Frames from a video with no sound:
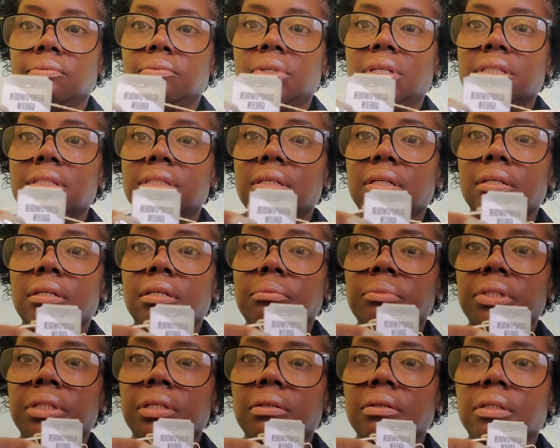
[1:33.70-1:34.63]
it's not
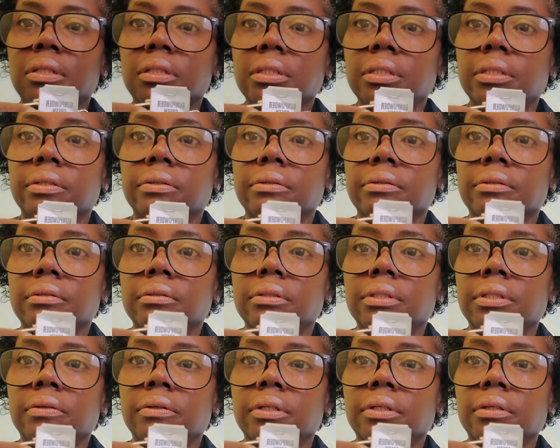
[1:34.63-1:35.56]
coming out clear. Oh,
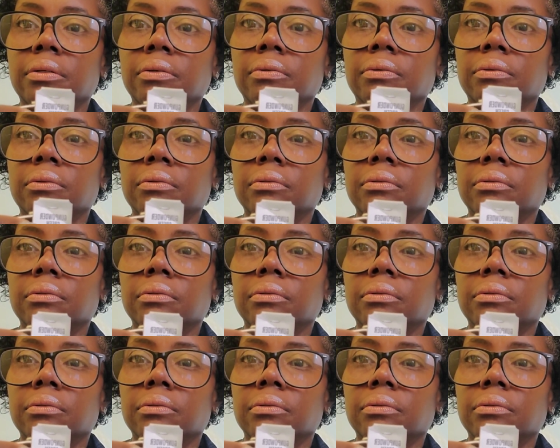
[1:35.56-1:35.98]
there we go.